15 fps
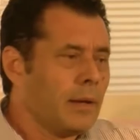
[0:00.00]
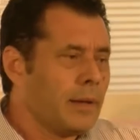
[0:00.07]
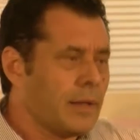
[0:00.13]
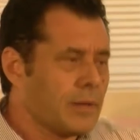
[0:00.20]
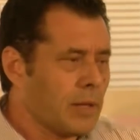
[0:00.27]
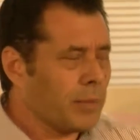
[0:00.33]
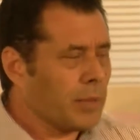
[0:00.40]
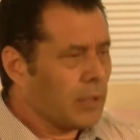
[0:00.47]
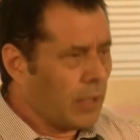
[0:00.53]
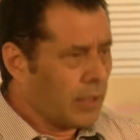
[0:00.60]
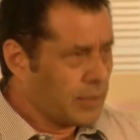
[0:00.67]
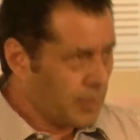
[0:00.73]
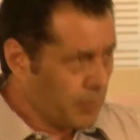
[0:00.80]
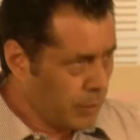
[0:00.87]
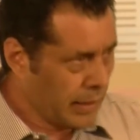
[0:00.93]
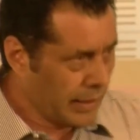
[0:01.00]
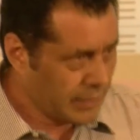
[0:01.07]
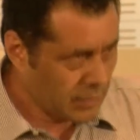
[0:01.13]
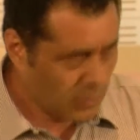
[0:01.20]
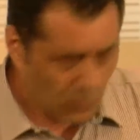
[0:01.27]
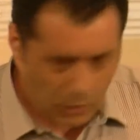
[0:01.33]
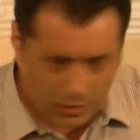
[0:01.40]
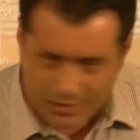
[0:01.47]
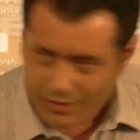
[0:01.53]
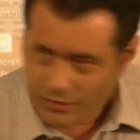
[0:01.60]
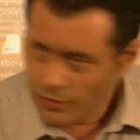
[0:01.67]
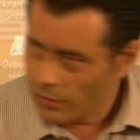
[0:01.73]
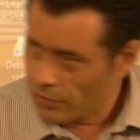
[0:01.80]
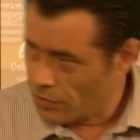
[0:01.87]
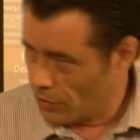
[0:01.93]
Now, something like symplectic, what
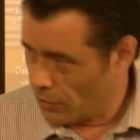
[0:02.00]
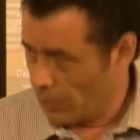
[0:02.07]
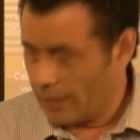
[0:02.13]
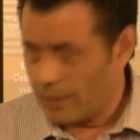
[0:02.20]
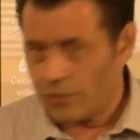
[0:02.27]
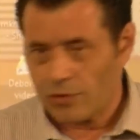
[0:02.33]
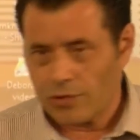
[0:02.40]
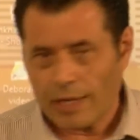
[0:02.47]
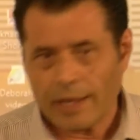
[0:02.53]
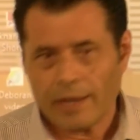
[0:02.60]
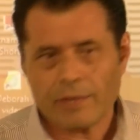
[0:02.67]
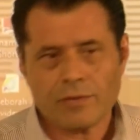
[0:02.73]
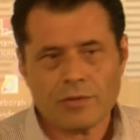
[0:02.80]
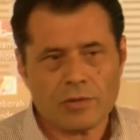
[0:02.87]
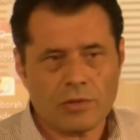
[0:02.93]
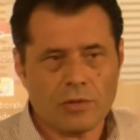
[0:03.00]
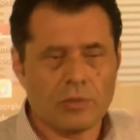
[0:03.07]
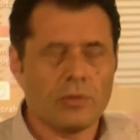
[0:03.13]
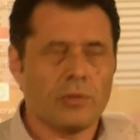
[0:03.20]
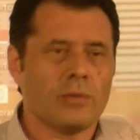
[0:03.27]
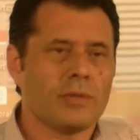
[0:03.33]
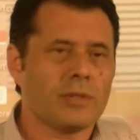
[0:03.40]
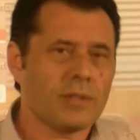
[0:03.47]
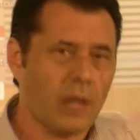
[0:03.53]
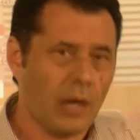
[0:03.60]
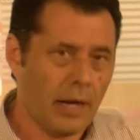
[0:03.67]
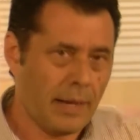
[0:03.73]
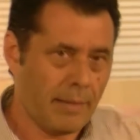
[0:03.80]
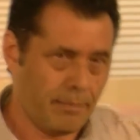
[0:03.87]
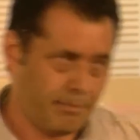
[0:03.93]
does it do? It saves you
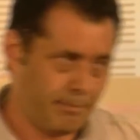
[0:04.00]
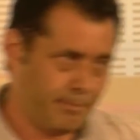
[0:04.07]
time.